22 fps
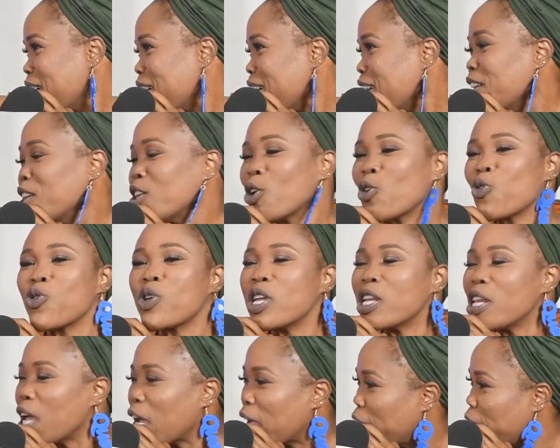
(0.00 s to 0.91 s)
it no
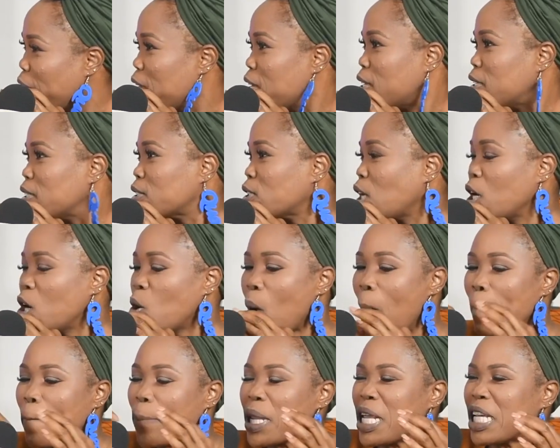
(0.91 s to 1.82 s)
real again. So I know
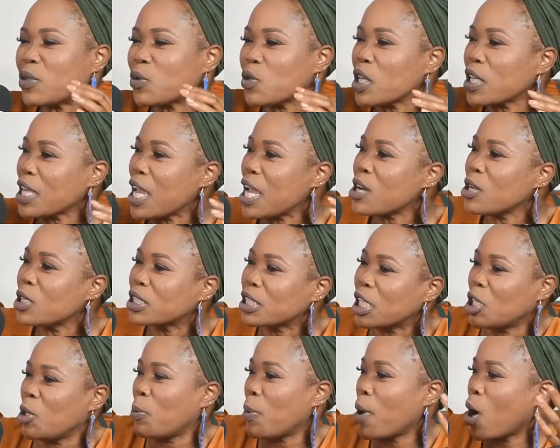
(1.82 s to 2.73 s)
one place where you can just
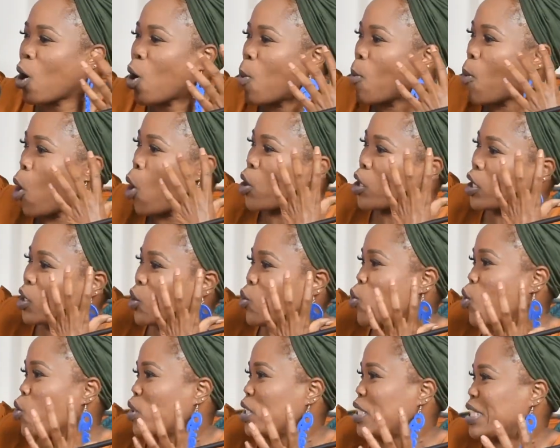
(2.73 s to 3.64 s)
get up and come honky
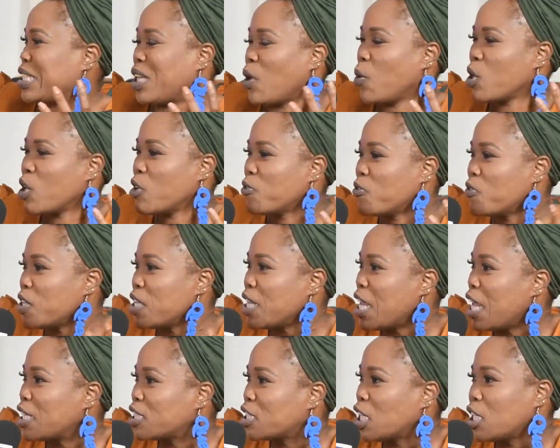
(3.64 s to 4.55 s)
dory, say what you
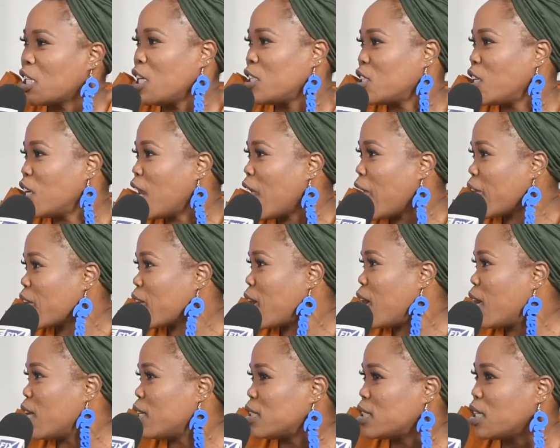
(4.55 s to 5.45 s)
feel and chat as you like,
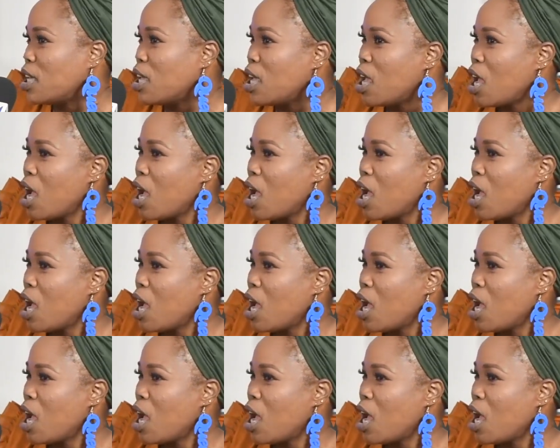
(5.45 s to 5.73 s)
cause